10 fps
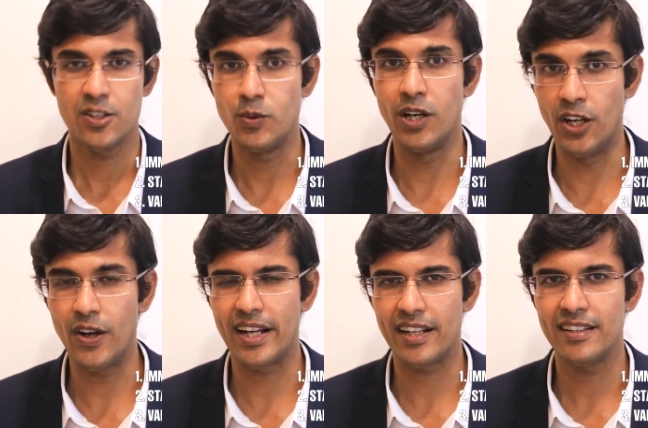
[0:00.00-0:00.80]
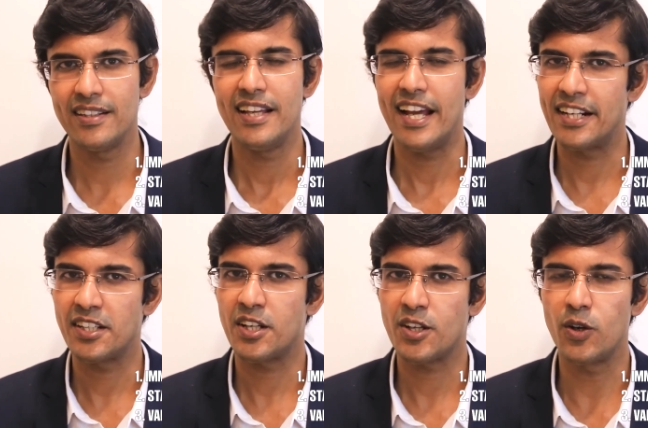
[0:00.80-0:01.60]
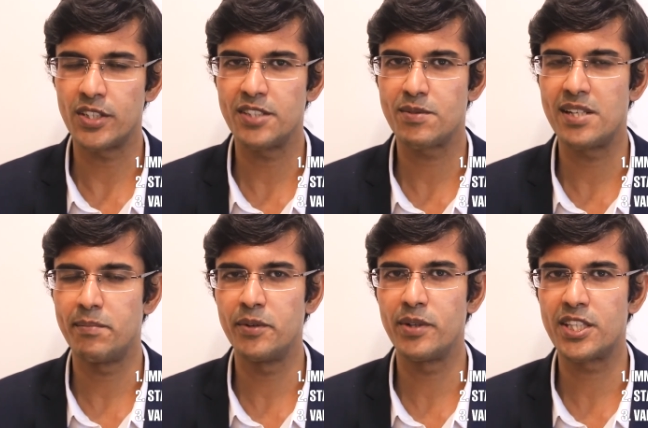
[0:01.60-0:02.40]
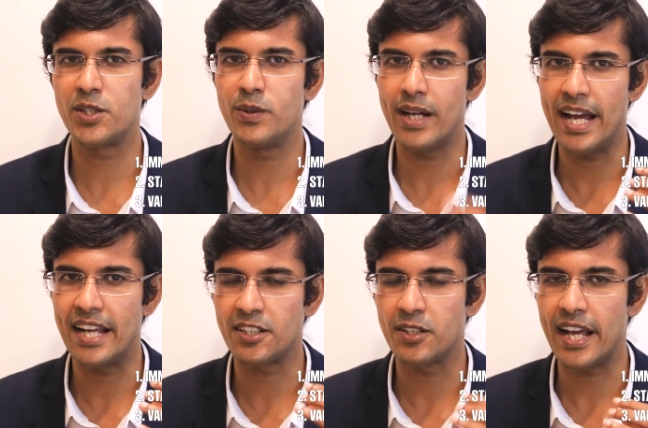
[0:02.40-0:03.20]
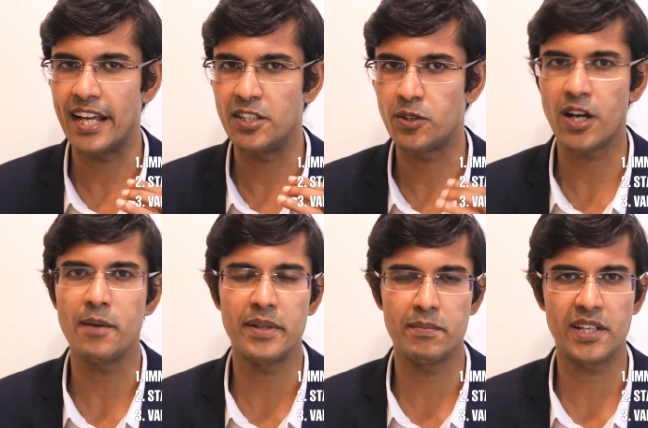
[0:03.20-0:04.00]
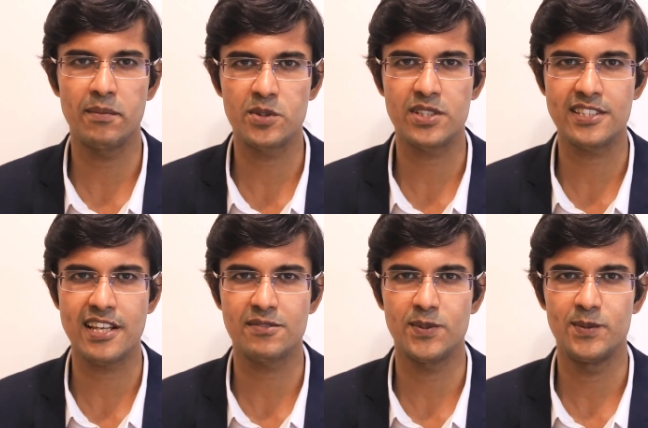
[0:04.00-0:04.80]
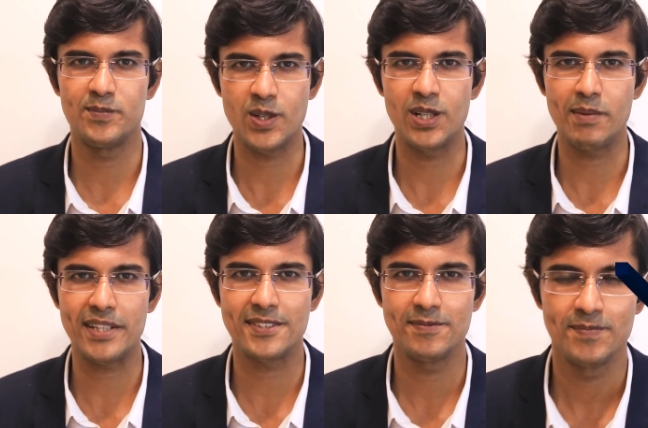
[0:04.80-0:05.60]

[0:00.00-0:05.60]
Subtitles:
who are loyal and continuously be with you, and your company become more successful. All the best.